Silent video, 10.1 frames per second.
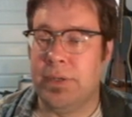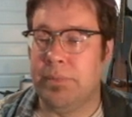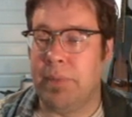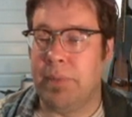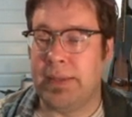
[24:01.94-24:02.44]

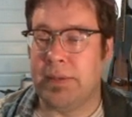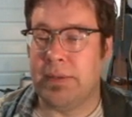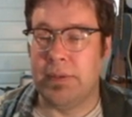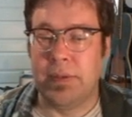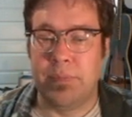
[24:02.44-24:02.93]
might
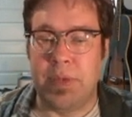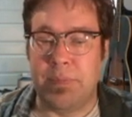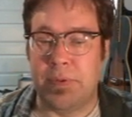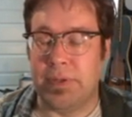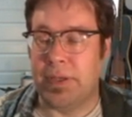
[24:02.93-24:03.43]
the
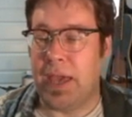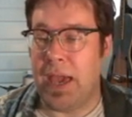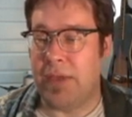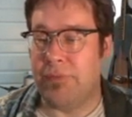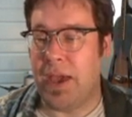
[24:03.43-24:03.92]
people in the
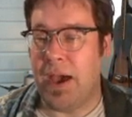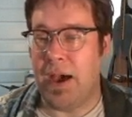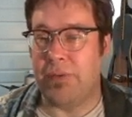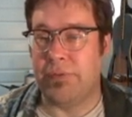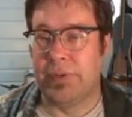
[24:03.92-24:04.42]
cave
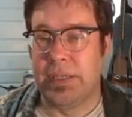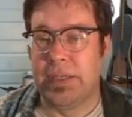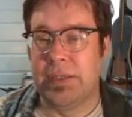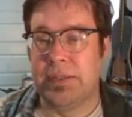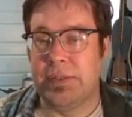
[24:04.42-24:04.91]
have
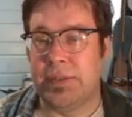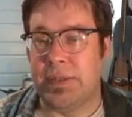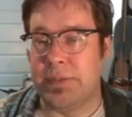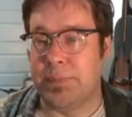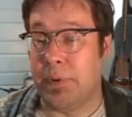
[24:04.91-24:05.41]
to
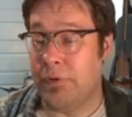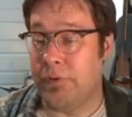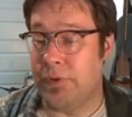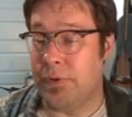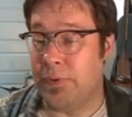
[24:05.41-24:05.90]
this
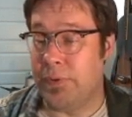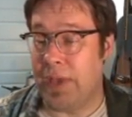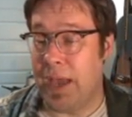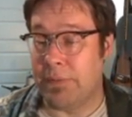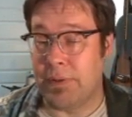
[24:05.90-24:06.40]
person who
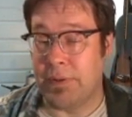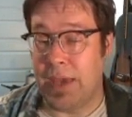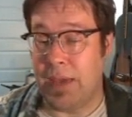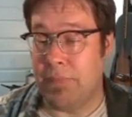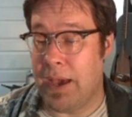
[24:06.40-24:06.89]
escaped and then
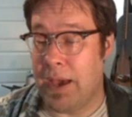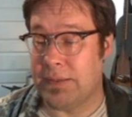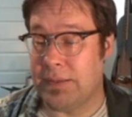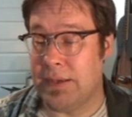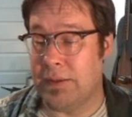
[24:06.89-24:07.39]
came back to
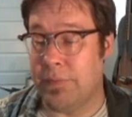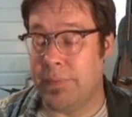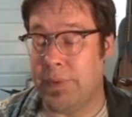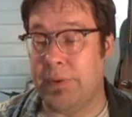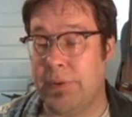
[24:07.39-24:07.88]
tell them
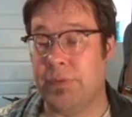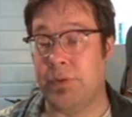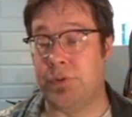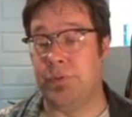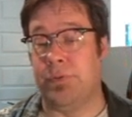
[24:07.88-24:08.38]
about the
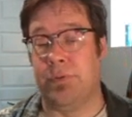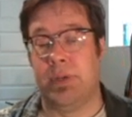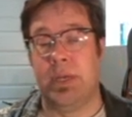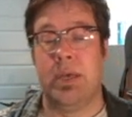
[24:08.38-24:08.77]
truth?